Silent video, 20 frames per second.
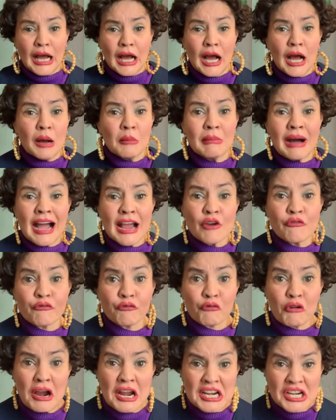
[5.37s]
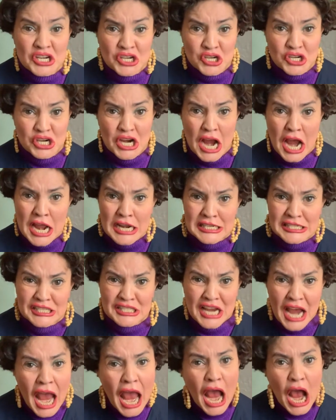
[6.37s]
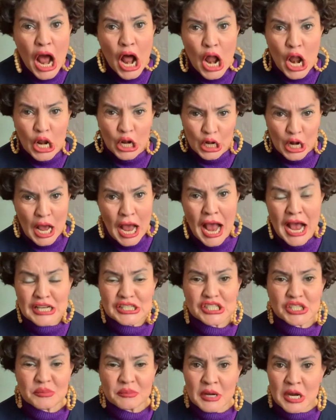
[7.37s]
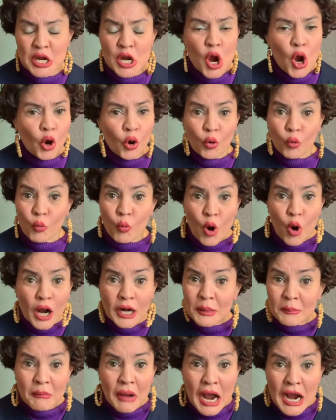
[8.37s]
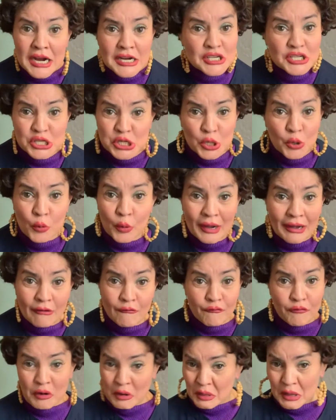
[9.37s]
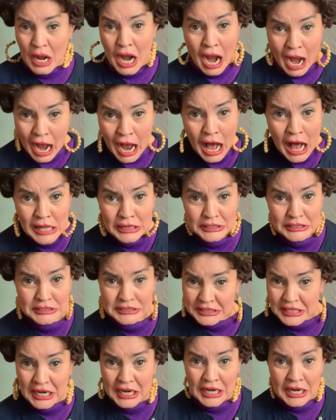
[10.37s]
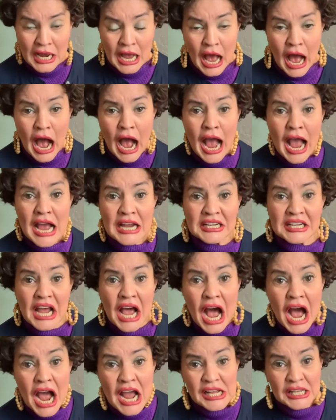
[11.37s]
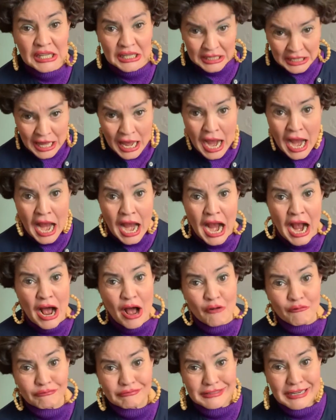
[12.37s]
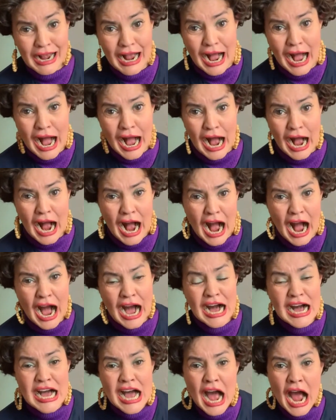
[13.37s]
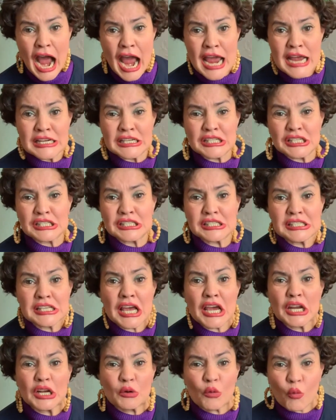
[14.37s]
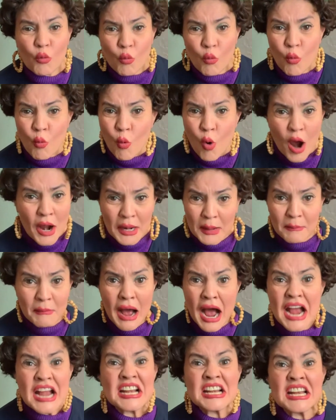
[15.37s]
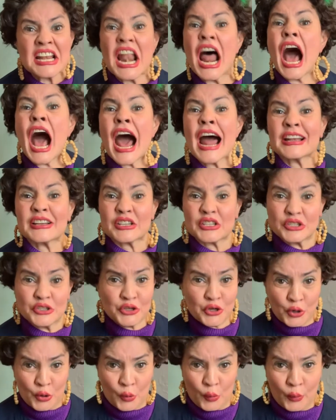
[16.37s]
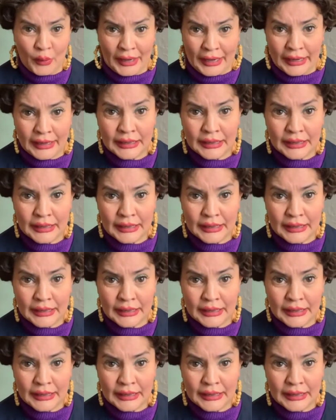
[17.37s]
My friend Chantal asked me, what am I doing for the holiday? And I laughed, ha ha, and said, what am I not doing?